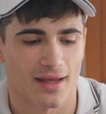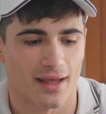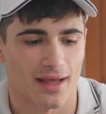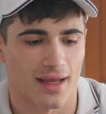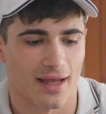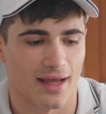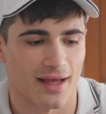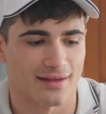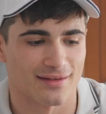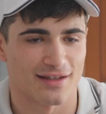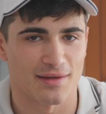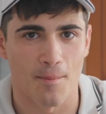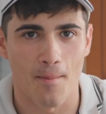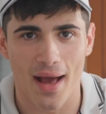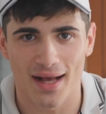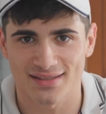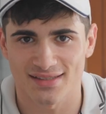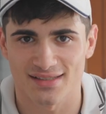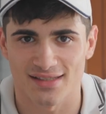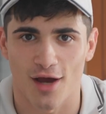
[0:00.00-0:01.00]
And he
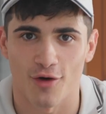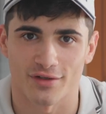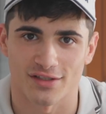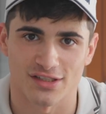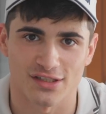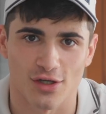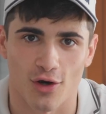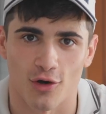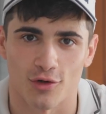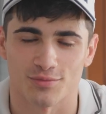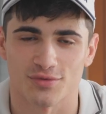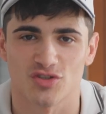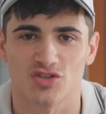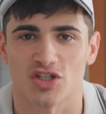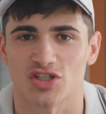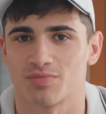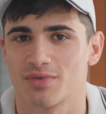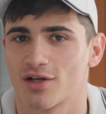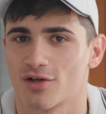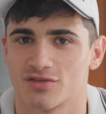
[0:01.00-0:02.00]
maxes out his scopes
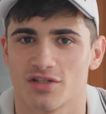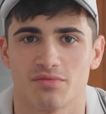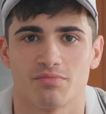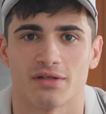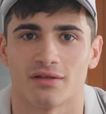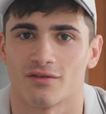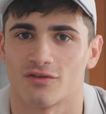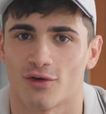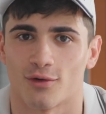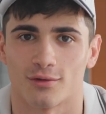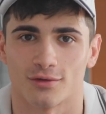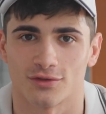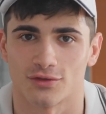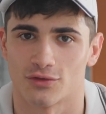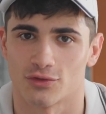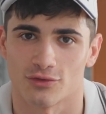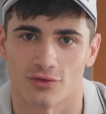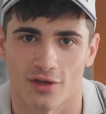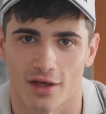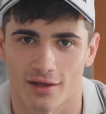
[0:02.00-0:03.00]
just because he's being told to
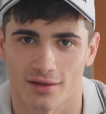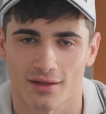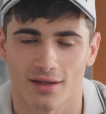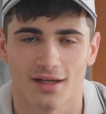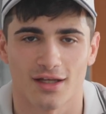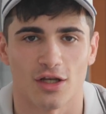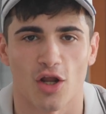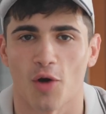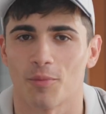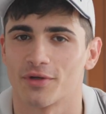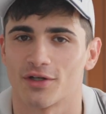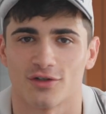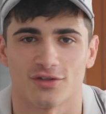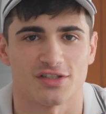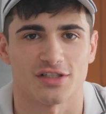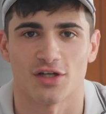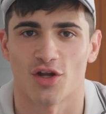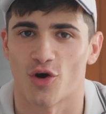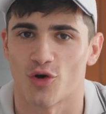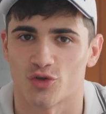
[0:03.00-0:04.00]
do that, not
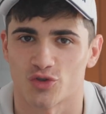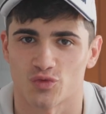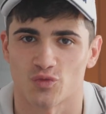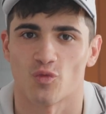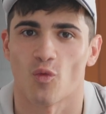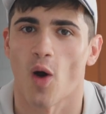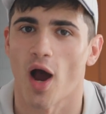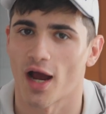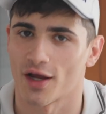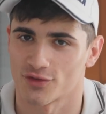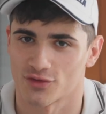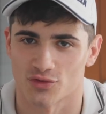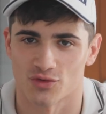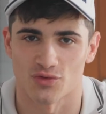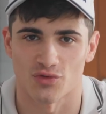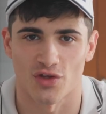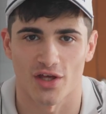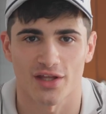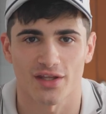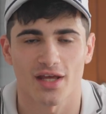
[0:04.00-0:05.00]
because he knows why to
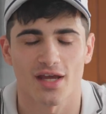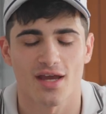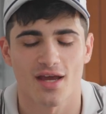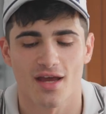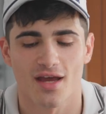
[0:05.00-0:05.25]
do that.